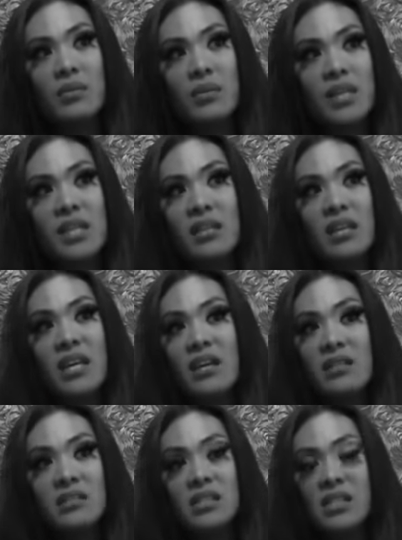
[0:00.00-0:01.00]
really
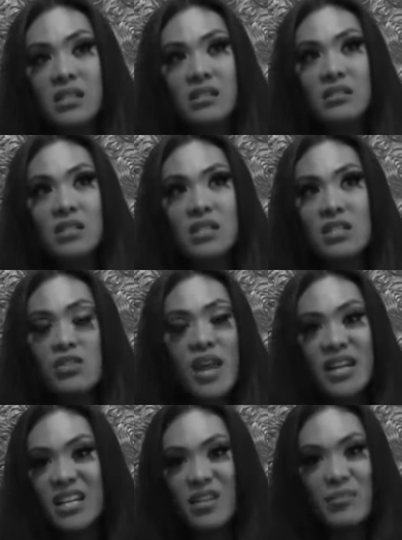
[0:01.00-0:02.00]
geared to just
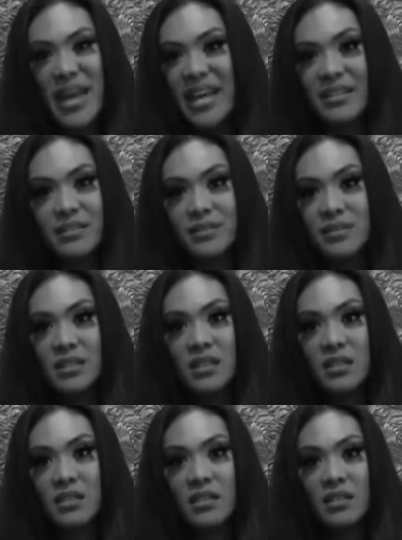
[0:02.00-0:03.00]
attracting a man.
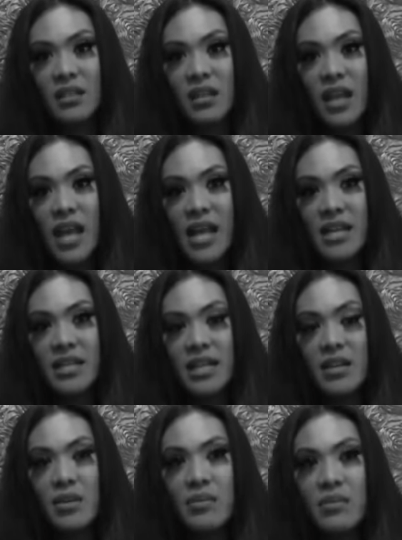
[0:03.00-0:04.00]
And
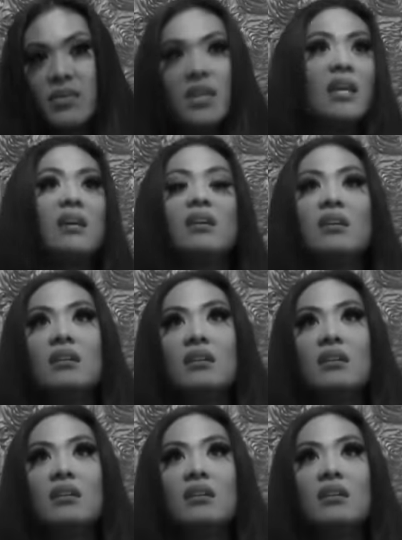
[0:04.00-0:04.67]
I don't think